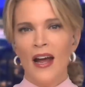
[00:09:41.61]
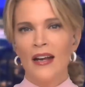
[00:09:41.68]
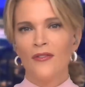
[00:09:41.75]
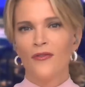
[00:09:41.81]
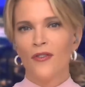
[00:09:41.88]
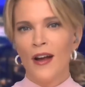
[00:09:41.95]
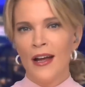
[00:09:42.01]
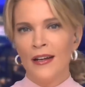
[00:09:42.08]
ever had a
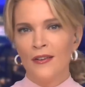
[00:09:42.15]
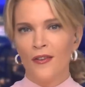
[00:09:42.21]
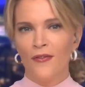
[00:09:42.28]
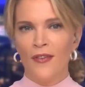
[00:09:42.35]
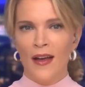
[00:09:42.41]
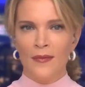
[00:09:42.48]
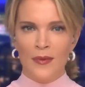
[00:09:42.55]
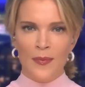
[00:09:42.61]
friend or
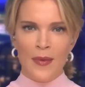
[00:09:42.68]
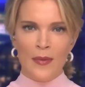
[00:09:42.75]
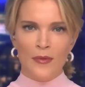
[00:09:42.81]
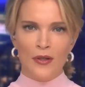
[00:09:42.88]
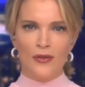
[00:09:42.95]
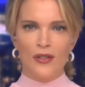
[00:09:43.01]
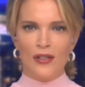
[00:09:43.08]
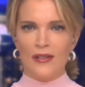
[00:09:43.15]
family
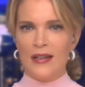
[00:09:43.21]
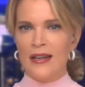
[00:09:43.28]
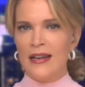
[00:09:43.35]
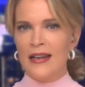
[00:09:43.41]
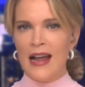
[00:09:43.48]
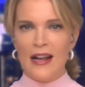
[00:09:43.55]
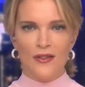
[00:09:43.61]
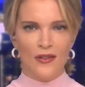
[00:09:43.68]
member who's just
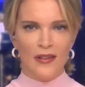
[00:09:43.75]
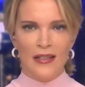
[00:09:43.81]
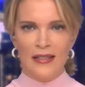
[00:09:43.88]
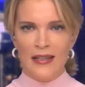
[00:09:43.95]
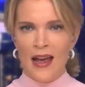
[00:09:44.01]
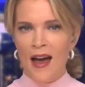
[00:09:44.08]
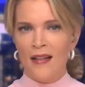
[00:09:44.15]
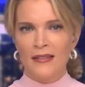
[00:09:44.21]
naturally
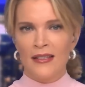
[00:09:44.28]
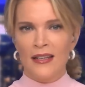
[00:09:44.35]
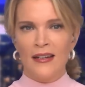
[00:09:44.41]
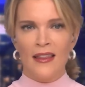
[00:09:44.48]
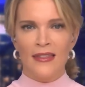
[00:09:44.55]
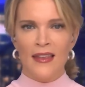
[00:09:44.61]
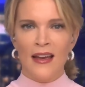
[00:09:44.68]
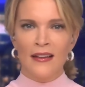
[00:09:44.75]

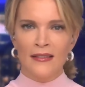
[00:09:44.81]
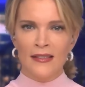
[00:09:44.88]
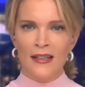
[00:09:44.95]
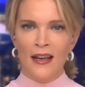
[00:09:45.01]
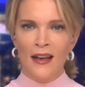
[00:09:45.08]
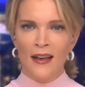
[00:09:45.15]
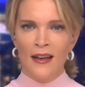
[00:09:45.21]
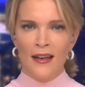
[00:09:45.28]
talented at things?
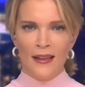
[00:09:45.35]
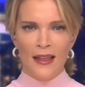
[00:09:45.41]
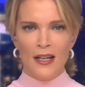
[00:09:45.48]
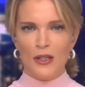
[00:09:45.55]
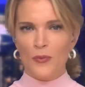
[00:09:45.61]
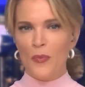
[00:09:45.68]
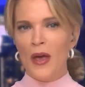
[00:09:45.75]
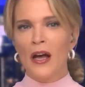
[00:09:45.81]
They
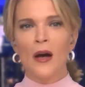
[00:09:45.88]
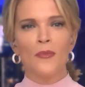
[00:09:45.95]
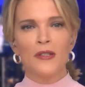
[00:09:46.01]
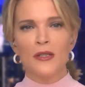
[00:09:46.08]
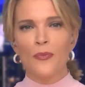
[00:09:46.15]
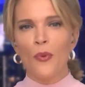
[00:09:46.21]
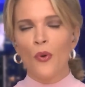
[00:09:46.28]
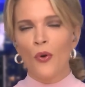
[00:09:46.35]
just pick up a
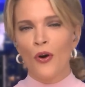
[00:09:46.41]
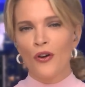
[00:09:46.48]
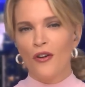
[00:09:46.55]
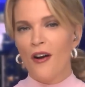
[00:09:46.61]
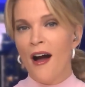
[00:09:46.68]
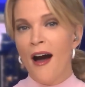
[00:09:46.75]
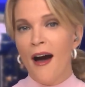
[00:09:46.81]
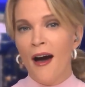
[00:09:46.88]
sport
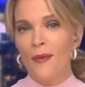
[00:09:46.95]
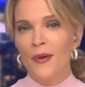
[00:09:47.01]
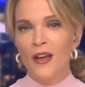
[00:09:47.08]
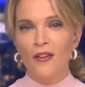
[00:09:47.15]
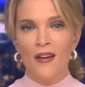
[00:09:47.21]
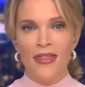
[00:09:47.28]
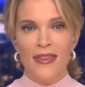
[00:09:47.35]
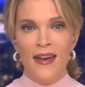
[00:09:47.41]
or a
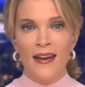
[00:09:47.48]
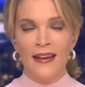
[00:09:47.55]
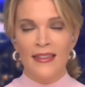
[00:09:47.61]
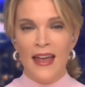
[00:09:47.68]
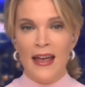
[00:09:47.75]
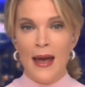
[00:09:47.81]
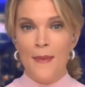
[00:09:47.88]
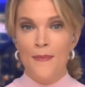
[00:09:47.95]
hobby or a thing
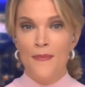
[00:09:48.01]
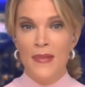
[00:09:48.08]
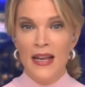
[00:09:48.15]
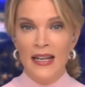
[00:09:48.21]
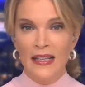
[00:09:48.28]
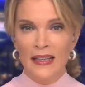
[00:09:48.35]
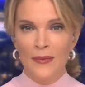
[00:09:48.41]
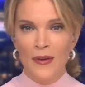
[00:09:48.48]
and they
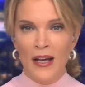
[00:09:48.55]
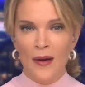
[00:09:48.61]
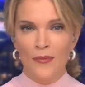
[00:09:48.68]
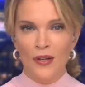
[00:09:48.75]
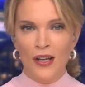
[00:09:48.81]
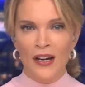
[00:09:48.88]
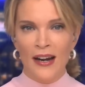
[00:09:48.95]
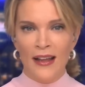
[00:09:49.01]
immediately
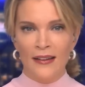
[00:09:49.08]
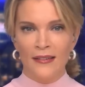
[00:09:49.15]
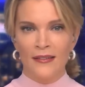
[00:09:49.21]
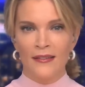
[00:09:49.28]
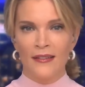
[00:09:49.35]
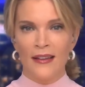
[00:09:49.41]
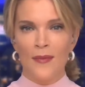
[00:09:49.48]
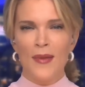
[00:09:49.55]
become good at it.
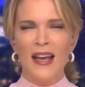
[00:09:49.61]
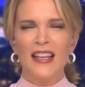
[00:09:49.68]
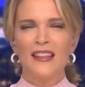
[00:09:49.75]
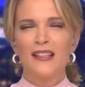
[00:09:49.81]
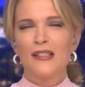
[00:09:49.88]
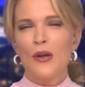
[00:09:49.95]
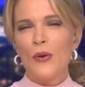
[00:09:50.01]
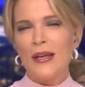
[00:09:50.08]
They make it
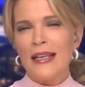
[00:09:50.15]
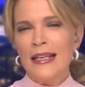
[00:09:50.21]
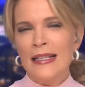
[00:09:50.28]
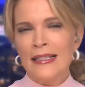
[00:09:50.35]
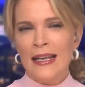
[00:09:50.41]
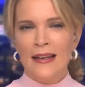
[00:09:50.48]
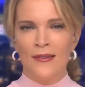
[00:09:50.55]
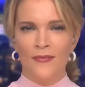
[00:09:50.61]
look so
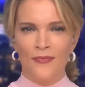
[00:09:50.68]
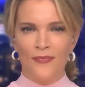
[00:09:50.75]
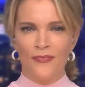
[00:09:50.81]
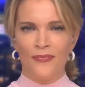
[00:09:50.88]
easy.